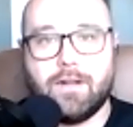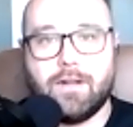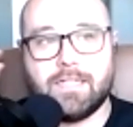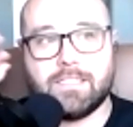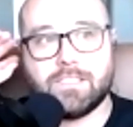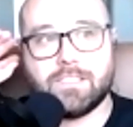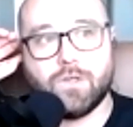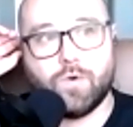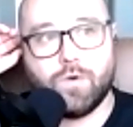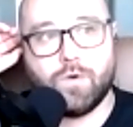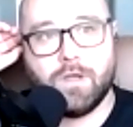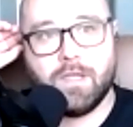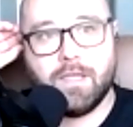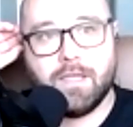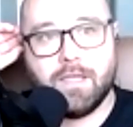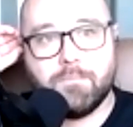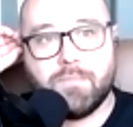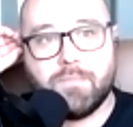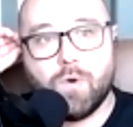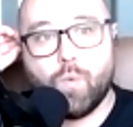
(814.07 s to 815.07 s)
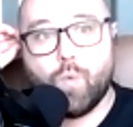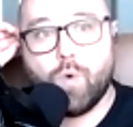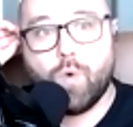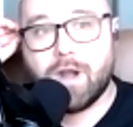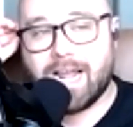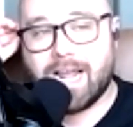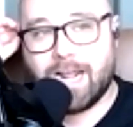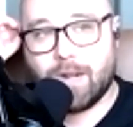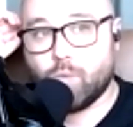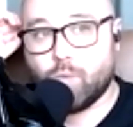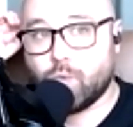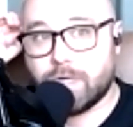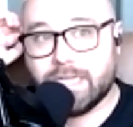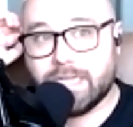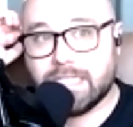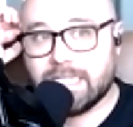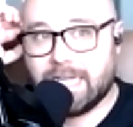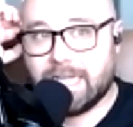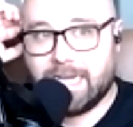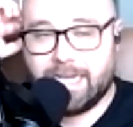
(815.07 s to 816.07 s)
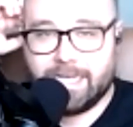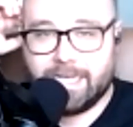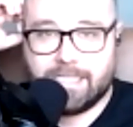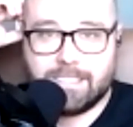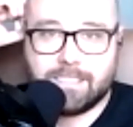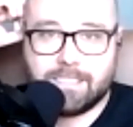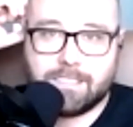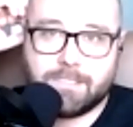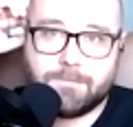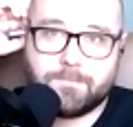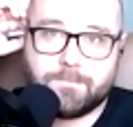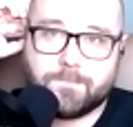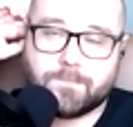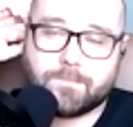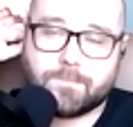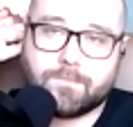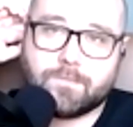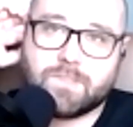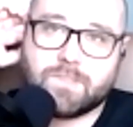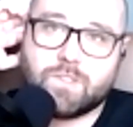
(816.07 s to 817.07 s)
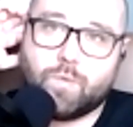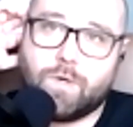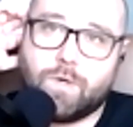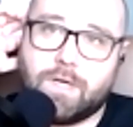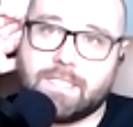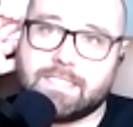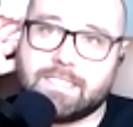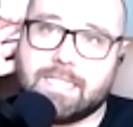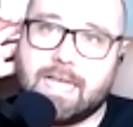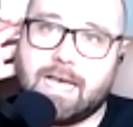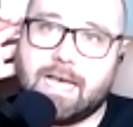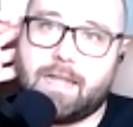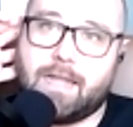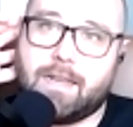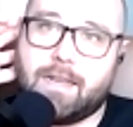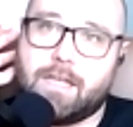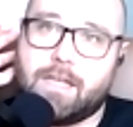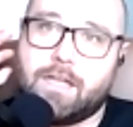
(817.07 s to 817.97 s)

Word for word: And so, but what I realized was that